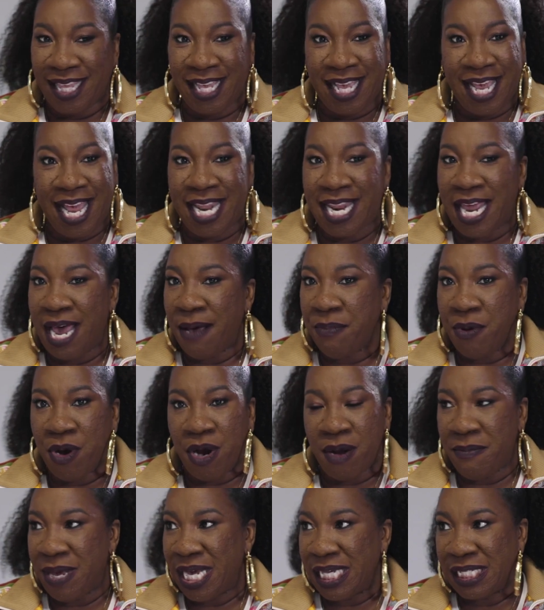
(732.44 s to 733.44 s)
And that
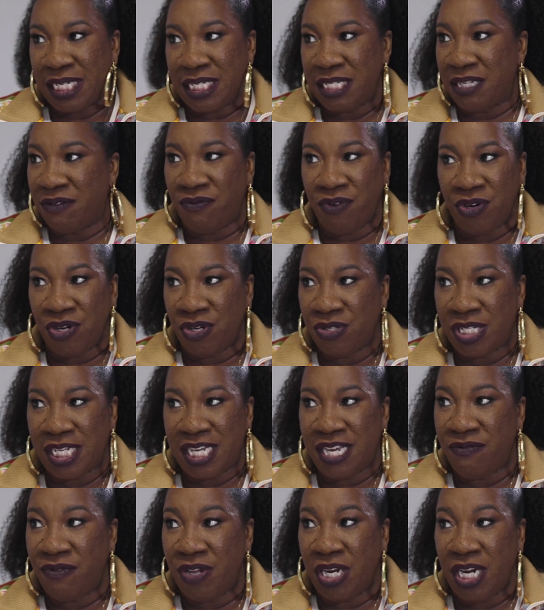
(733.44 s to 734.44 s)
part makes it difficult to
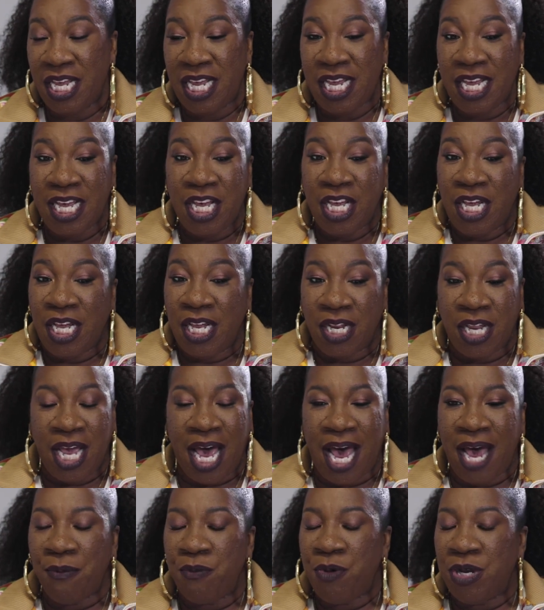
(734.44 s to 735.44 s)
even,
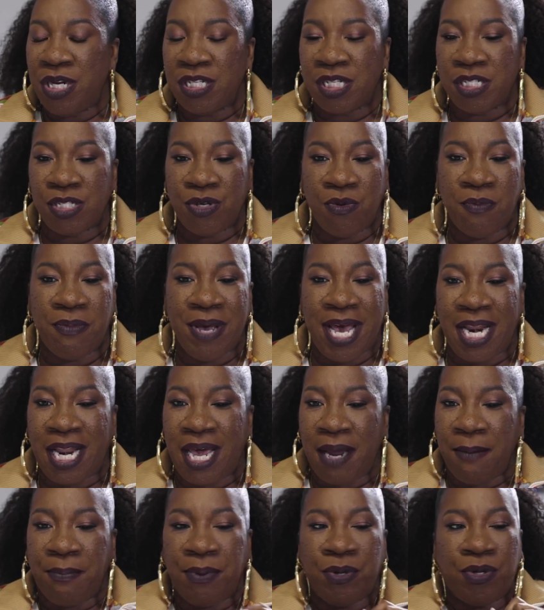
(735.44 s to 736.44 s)
I want to so bad,
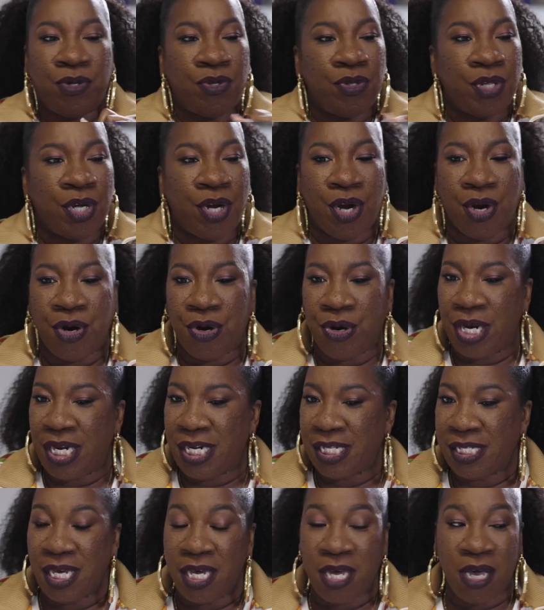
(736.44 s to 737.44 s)
like pull the curtain
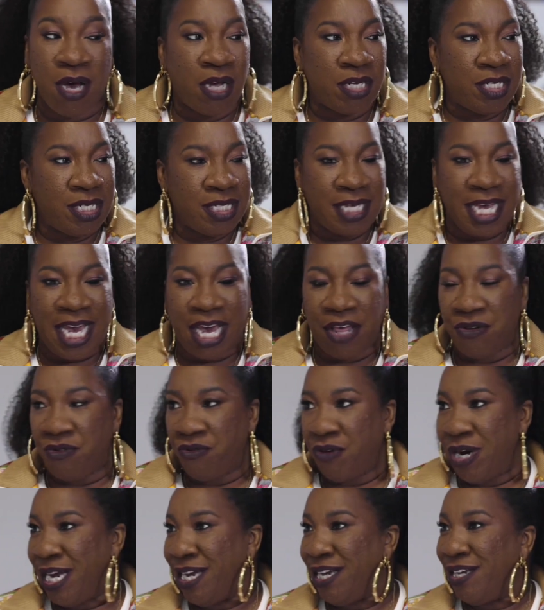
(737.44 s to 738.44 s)
and say, y'all just gather
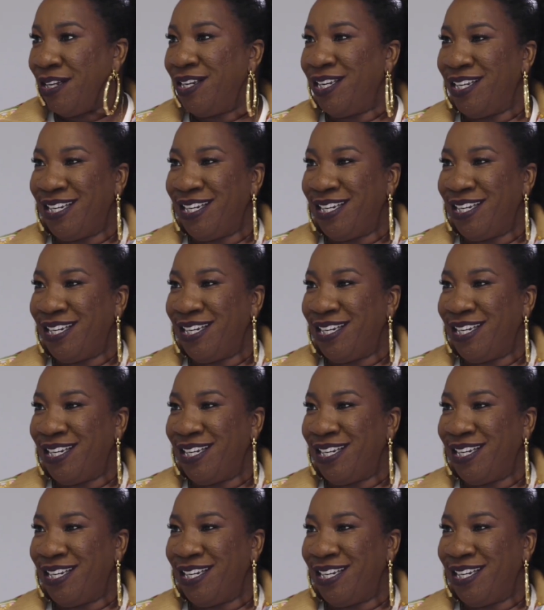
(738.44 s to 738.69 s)
around,